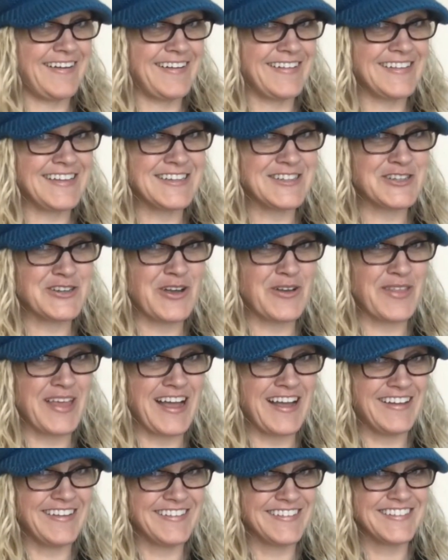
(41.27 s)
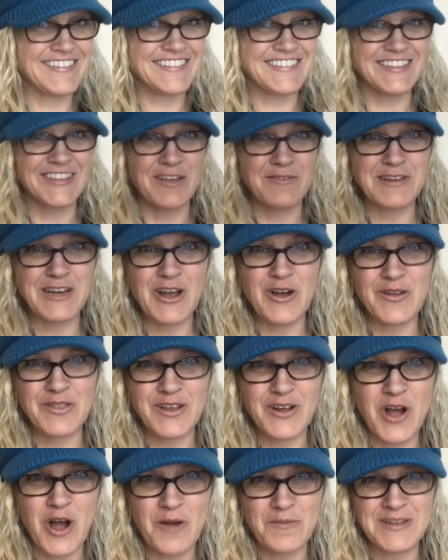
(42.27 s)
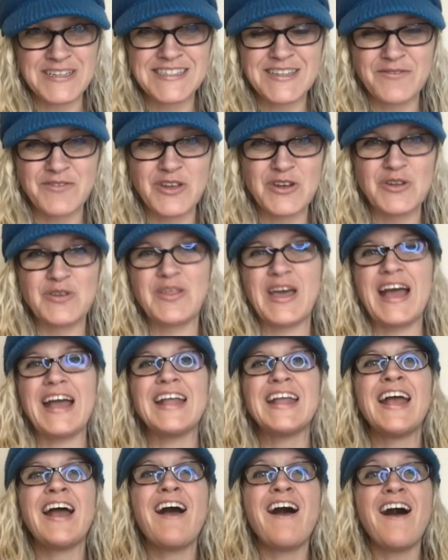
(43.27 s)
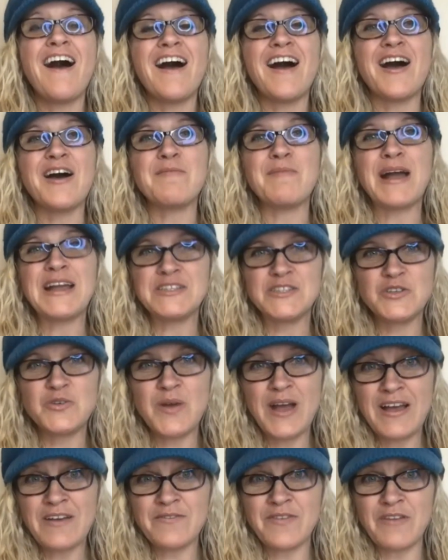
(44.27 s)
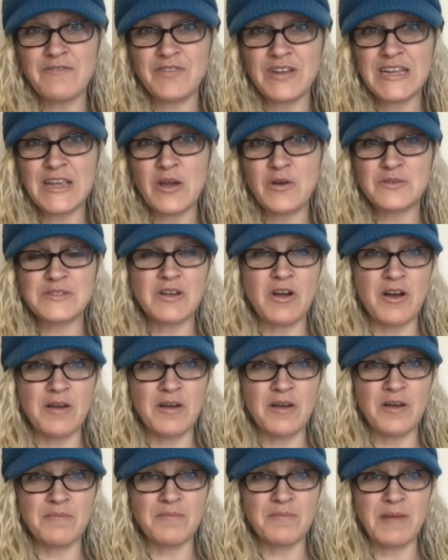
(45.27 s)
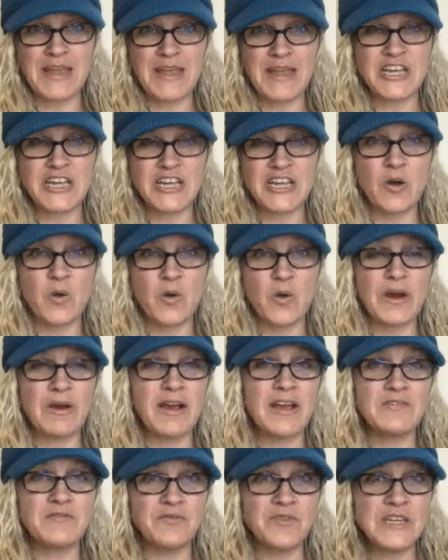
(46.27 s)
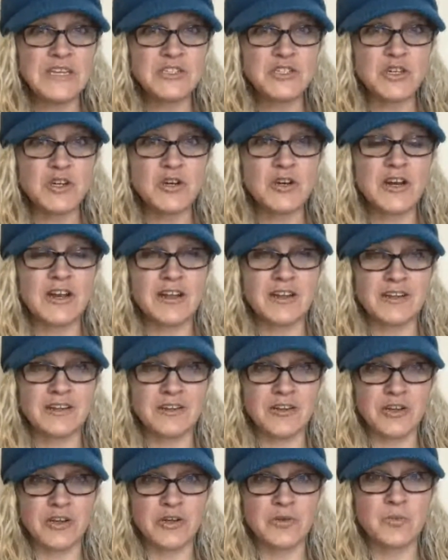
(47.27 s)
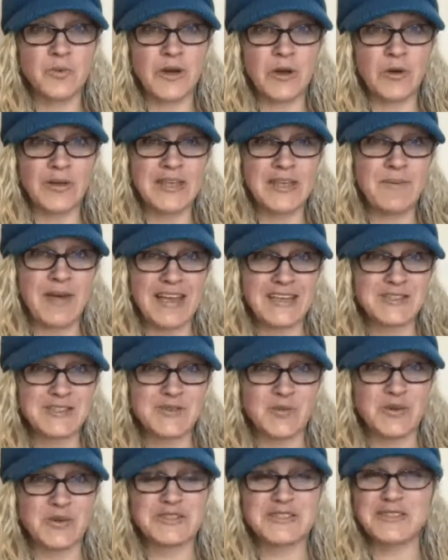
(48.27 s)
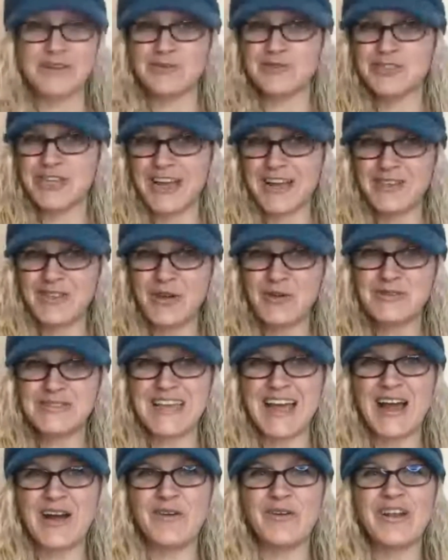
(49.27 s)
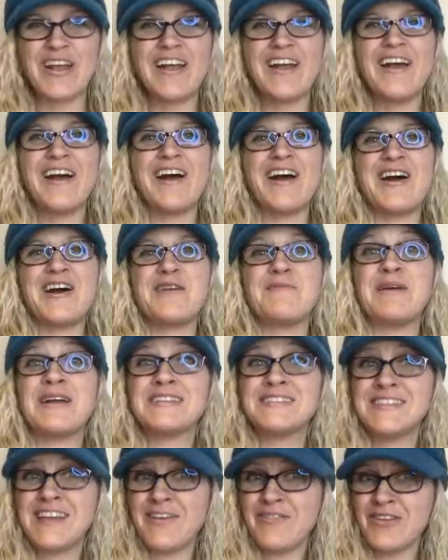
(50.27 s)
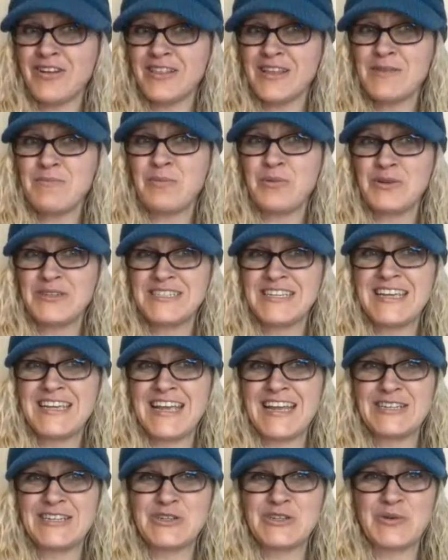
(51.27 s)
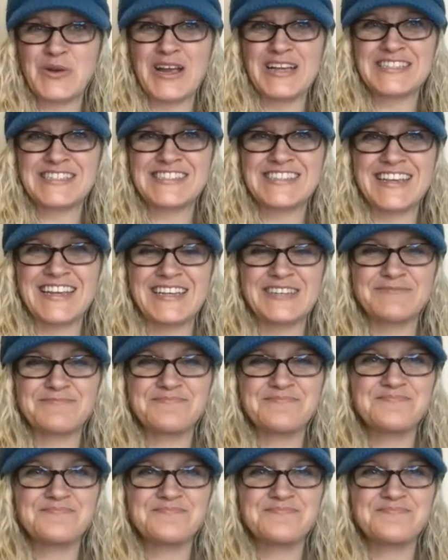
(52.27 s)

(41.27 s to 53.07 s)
Did you know that? Let me know in the comments if you knew that. I do have videos on my main channel where I feature Goodwill eBay stores. So check those out. Definitely pretty interesting.